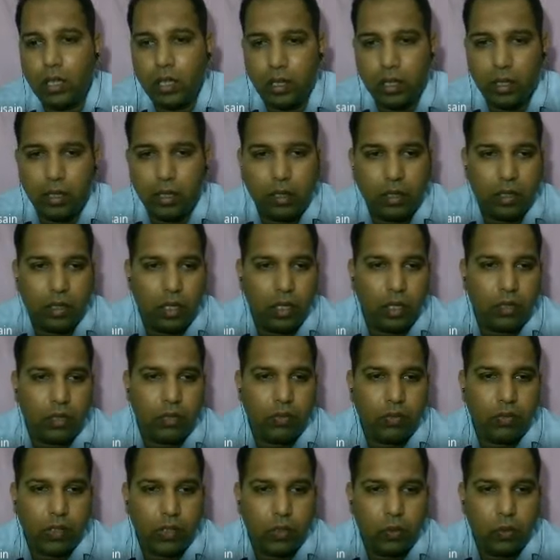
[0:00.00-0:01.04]
in the case
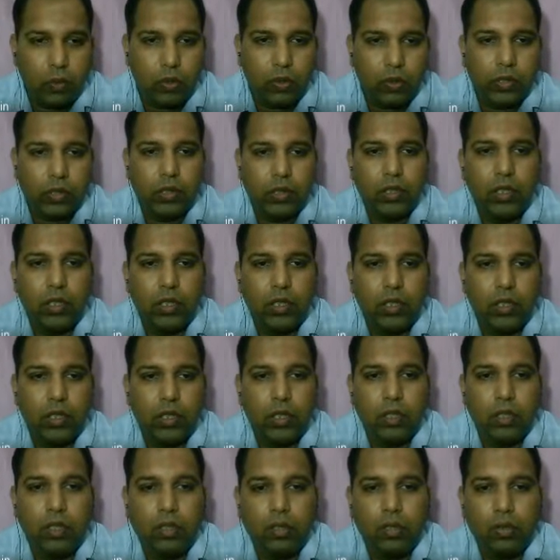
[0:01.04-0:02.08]
of exposure
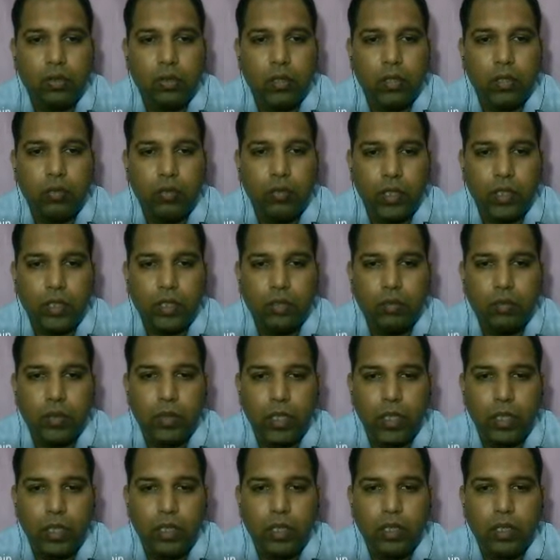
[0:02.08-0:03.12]
to infectious
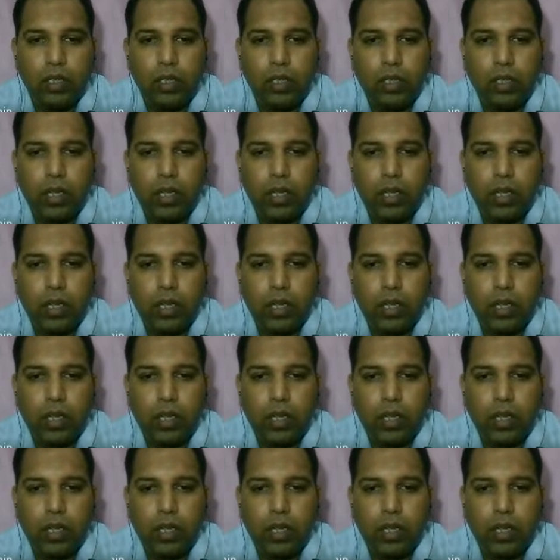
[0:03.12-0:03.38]
material,